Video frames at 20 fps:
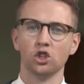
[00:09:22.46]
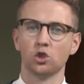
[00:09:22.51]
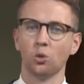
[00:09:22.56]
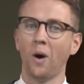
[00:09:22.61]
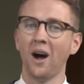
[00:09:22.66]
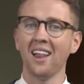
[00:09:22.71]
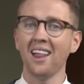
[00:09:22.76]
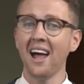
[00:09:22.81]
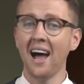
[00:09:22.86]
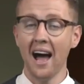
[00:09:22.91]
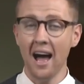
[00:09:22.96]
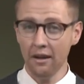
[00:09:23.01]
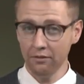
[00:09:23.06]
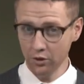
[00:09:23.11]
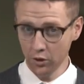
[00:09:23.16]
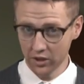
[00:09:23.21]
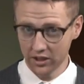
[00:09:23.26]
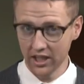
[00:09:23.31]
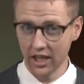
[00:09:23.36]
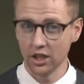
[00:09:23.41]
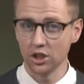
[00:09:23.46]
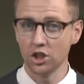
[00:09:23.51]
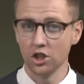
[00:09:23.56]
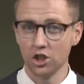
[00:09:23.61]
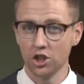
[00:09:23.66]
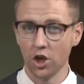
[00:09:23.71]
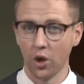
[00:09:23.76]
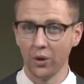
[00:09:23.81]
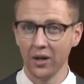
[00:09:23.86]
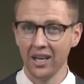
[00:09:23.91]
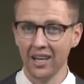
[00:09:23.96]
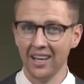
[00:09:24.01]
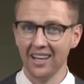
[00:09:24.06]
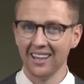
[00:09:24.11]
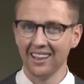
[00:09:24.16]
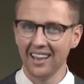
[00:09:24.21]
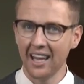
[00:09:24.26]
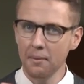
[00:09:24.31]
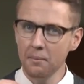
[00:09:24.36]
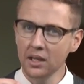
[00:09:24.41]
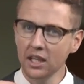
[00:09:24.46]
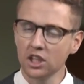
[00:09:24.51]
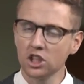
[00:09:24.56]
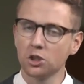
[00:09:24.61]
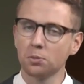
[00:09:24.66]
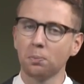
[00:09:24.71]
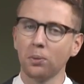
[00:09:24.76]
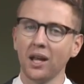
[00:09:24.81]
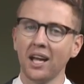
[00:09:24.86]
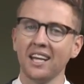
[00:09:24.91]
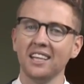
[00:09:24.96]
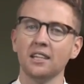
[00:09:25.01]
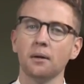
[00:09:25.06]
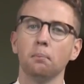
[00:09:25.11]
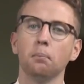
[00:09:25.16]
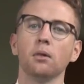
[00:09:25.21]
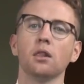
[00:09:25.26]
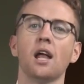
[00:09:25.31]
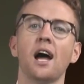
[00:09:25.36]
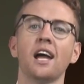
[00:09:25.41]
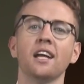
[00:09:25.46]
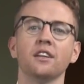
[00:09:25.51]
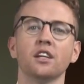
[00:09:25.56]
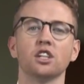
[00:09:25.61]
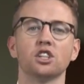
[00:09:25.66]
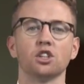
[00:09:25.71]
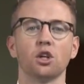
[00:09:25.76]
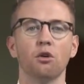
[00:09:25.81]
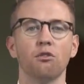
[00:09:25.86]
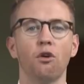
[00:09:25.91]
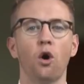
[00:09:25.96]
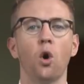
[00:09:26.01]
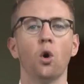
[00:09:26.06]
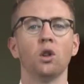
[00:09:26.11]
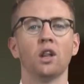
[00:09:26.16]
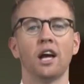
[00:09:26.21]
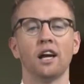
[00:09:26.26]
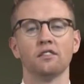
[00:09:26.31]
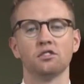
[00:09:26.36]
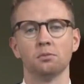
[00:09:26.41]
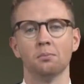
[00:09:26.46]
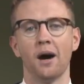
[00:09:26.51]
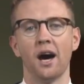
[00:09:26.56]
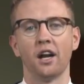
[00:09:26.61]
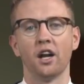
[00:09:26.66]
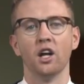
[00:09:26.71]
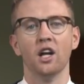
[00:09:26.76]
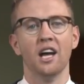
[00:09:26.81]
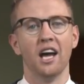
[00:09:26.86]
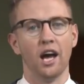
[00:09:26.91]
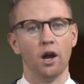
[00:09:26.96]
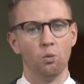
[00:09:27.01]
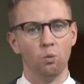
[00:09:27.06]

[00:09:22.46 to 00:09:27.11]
So while I have your attention, Joey, let me explain the blindness of All Lives Matter